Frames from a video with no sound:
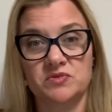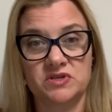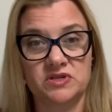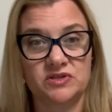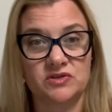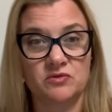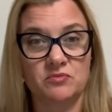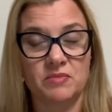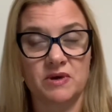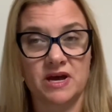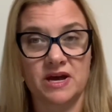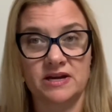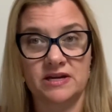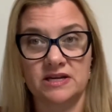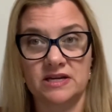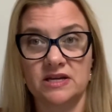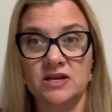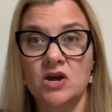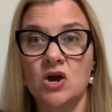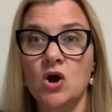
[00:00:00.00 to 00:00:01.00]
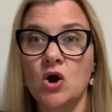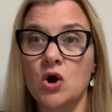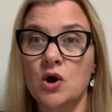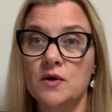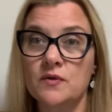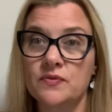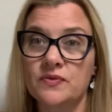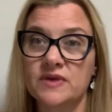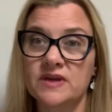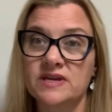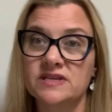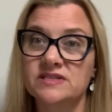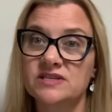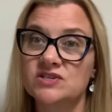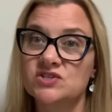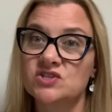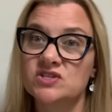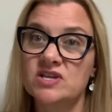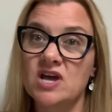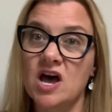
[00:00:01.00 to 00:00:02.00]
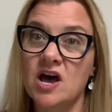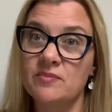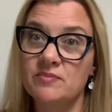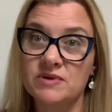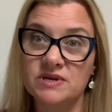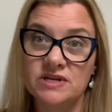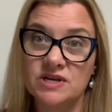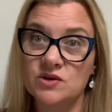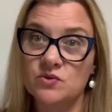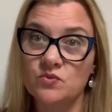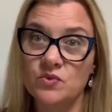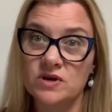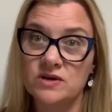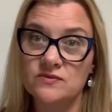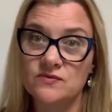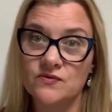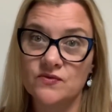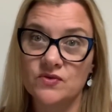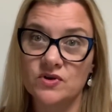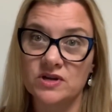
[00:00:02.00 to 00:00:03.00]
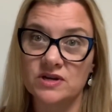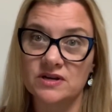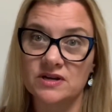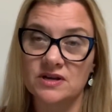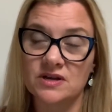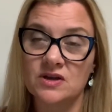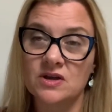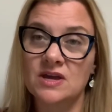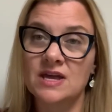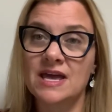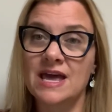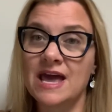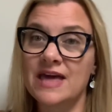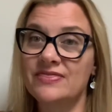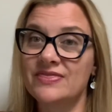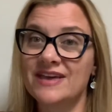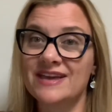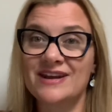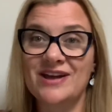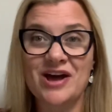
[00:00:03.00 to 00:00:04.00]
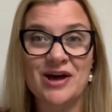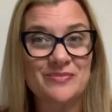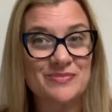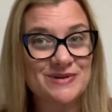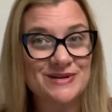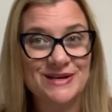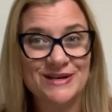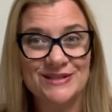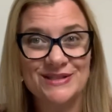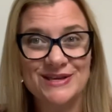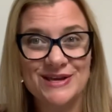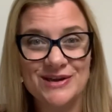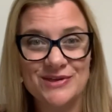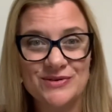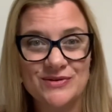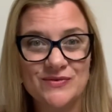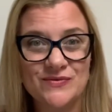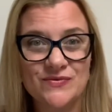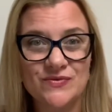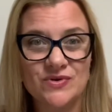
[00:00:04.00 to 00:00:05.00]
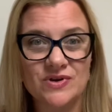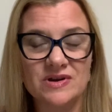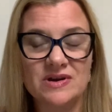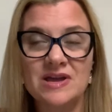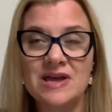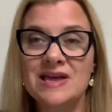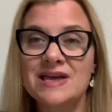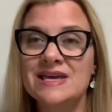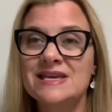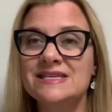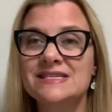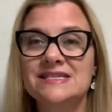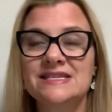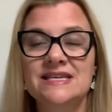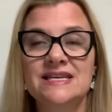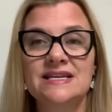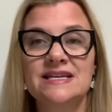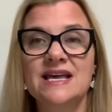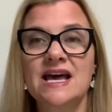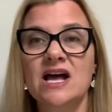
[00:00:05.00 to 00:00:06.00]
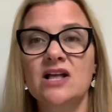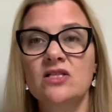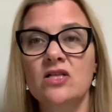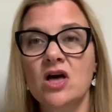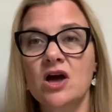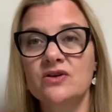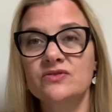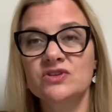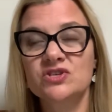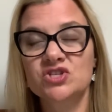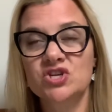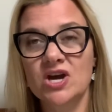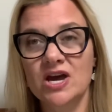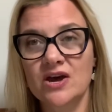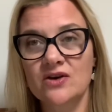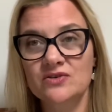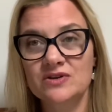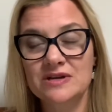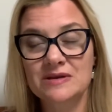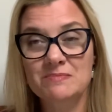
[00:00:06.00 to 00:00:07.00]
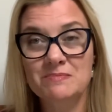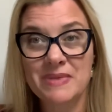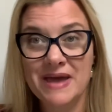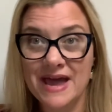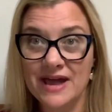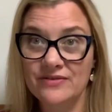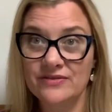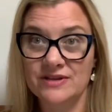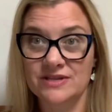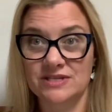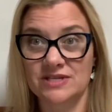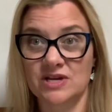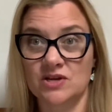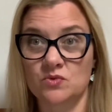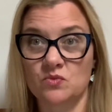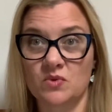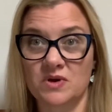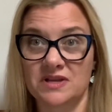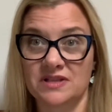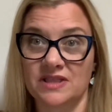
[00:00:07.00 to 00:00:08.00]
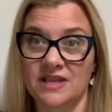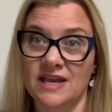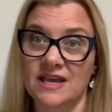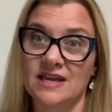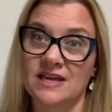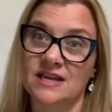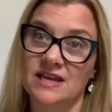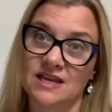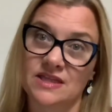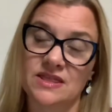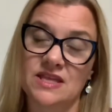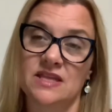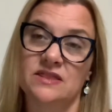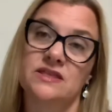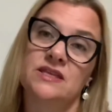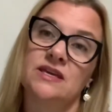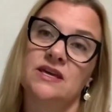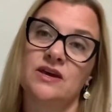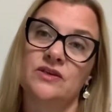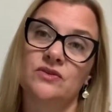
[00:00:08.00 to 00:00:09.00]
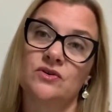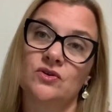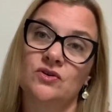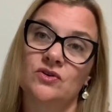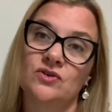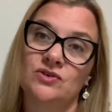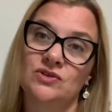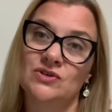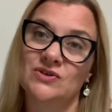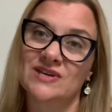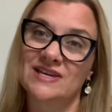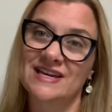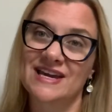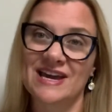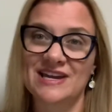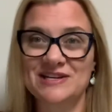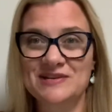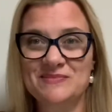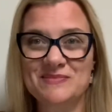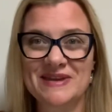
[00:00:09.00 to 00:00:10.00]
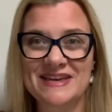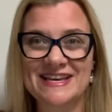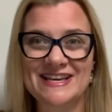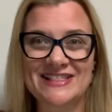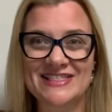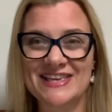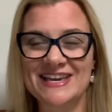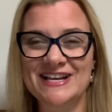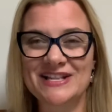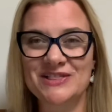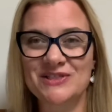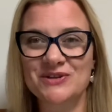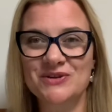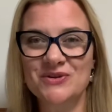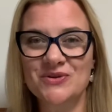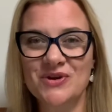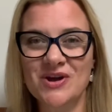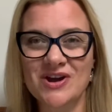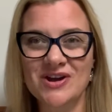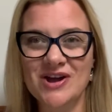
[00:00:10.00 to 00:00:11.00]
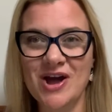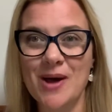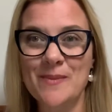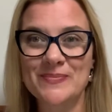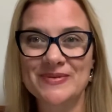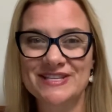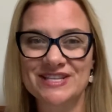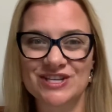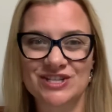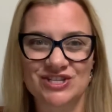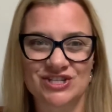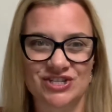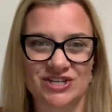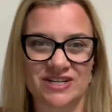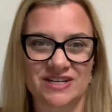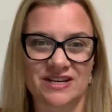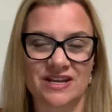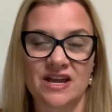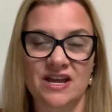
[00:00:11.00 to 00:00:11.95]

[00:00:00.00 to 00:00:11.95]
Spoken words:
in the body are things such as hopping on one foot and then hopping on the other foot, seeing how long the child can balance on one leg and then the other. You can kind of make it like a little competition.